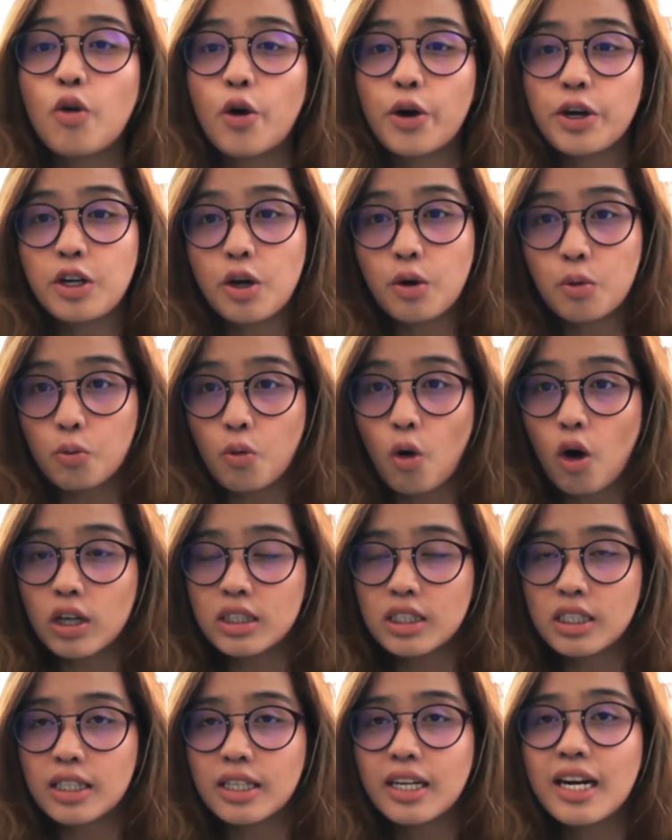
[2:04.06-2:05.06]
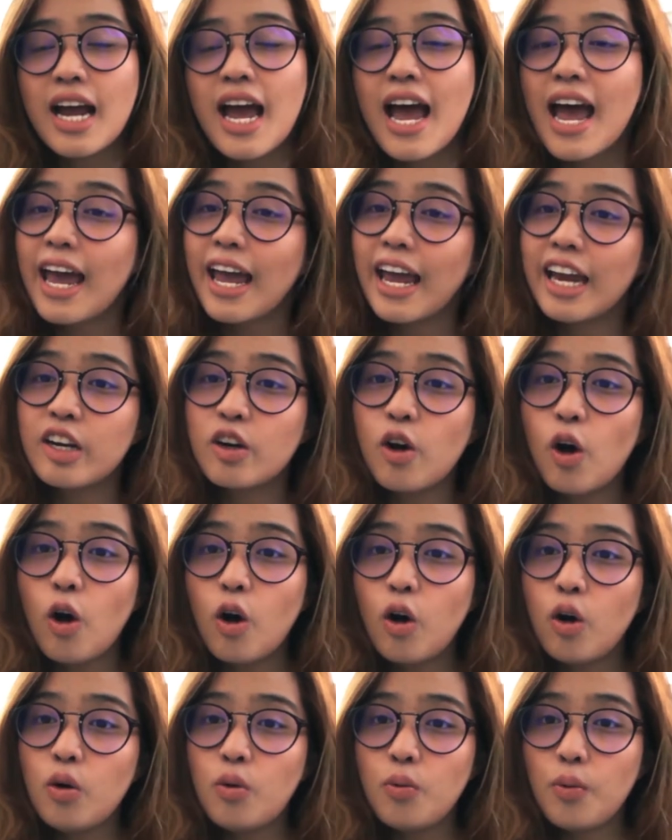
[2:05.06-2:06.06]
for your water and
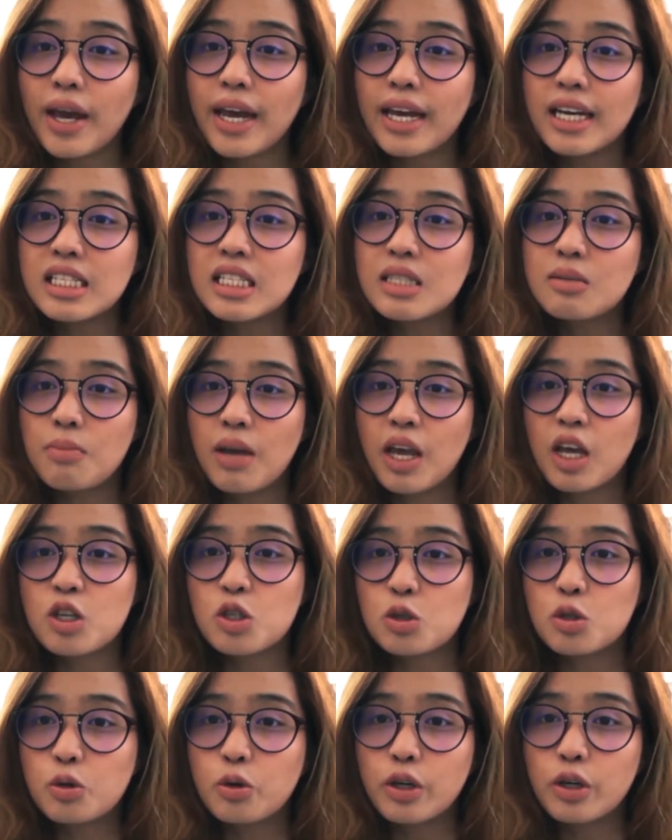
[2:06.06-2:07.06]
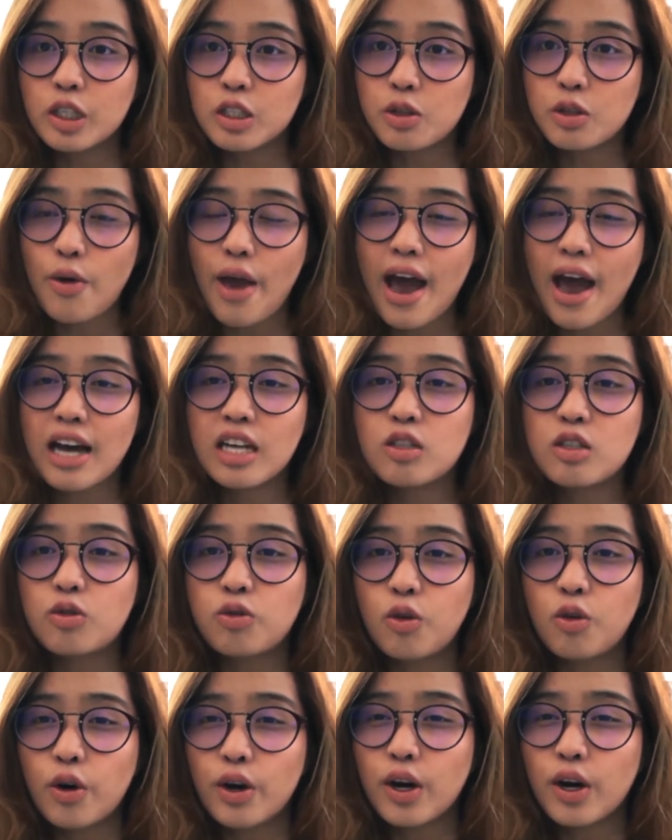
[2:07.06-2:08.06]
always make sure to ask
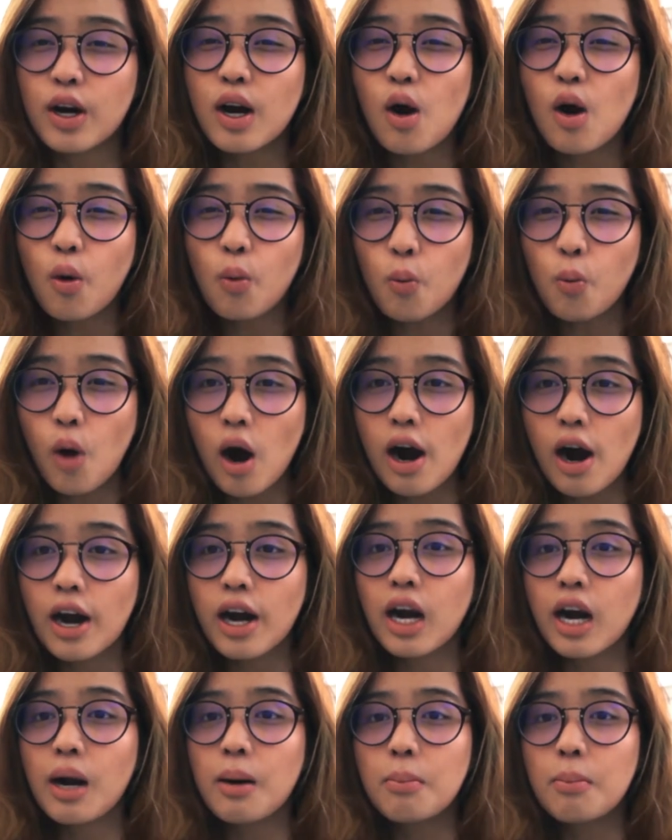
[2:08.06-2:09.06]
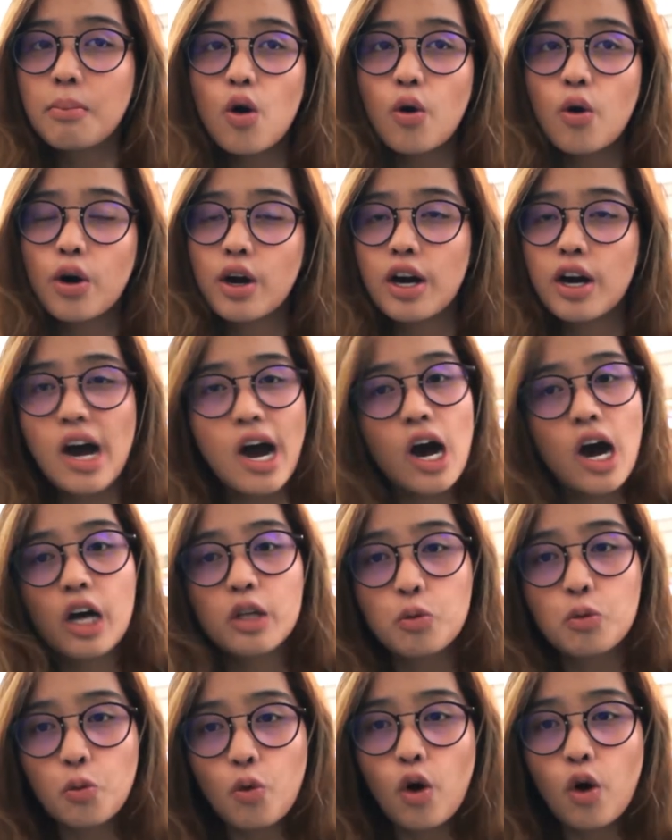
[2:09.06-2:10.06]
for warm or
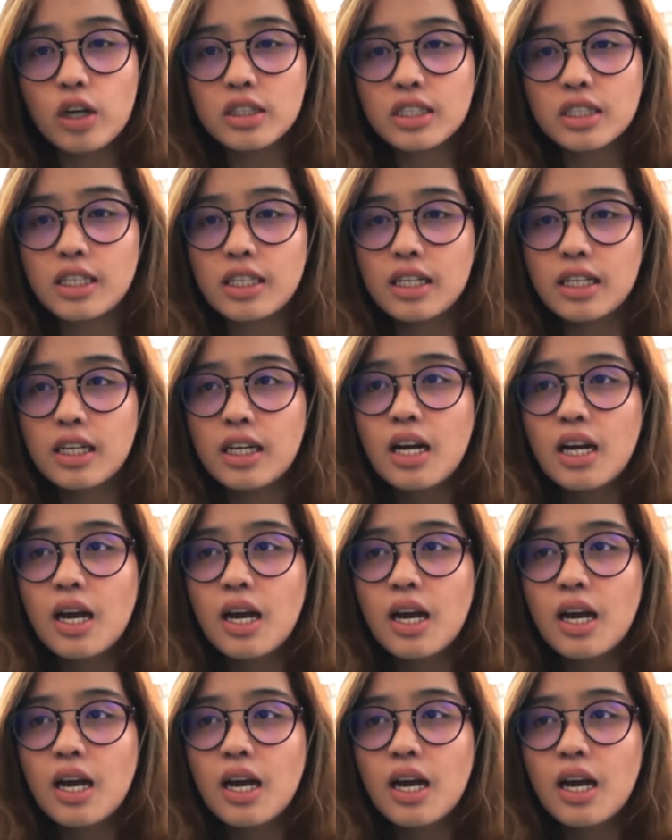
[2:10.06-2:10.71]
hot water